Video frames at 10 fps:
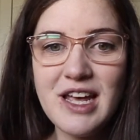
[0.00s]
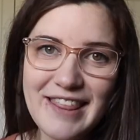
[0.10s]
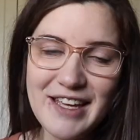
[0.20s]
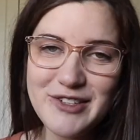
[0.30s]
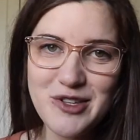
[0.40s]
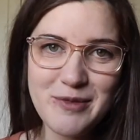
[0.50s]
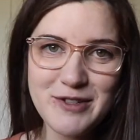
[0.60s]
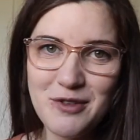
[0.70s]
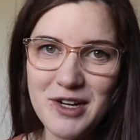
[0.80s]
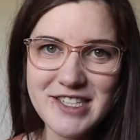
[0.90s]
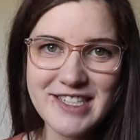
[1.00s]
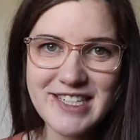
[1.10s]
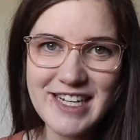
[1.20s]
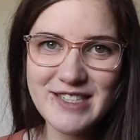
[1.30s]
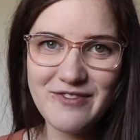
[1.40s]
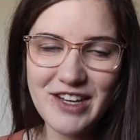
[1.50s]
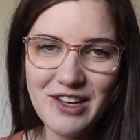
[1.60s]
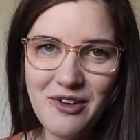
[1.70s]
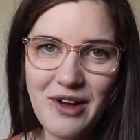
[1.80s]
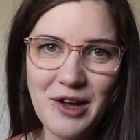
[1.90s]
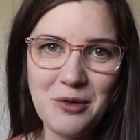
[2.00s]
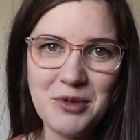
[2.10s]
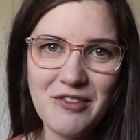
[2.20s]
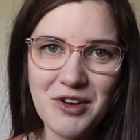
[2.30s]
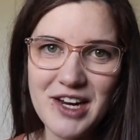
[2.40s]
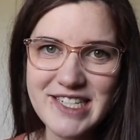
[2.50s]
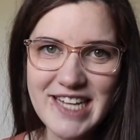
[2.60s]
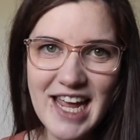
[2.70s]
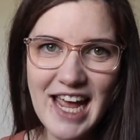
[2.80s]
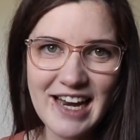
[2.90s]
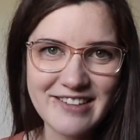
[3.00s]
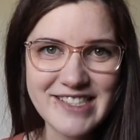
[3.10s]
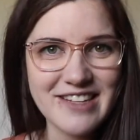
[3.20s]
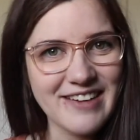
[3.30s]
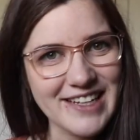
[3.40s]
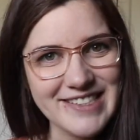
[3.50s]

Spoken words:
Thank you so much for watching today's video. I hope you have a great day, and I'll see you next